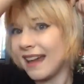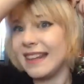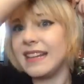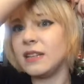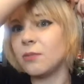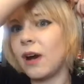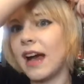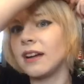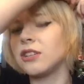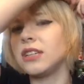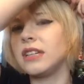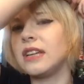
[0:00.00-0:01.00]
these will
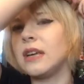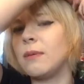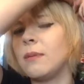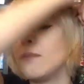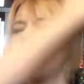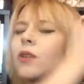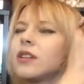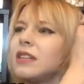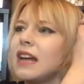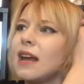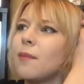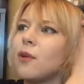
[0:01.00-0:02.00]
actually keep it more
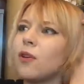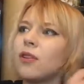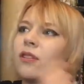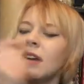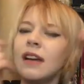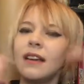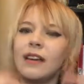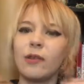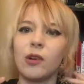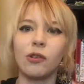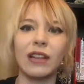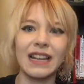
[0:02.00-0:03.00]
stable, give
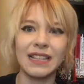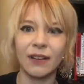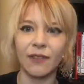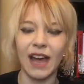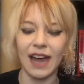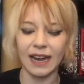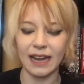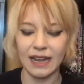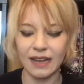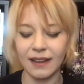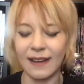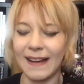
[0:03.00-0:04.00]
you less of a
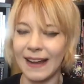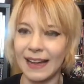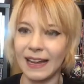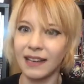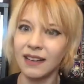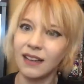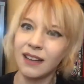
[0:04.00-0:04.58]
headache, and